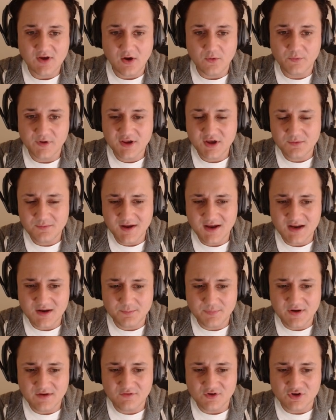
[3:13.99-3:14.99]
we could make it a
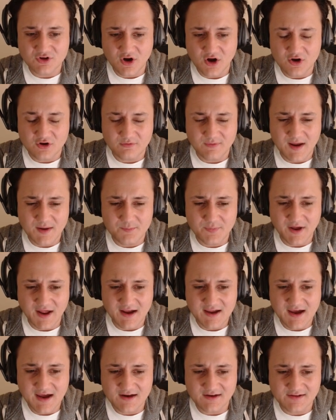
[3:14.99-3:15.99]
bit of a darker red, but I
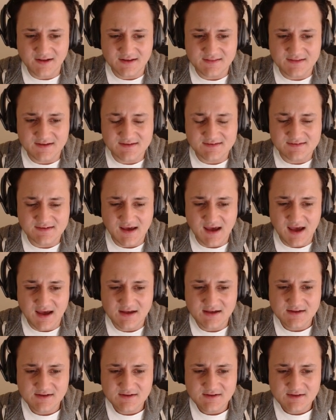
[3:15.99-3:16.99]
kind of like this, uh,
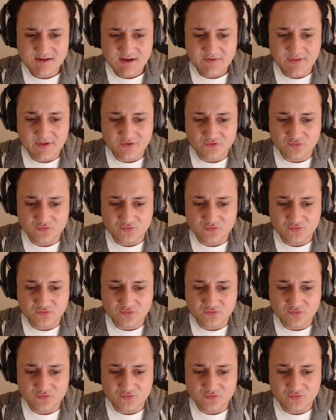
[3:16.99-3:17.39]
this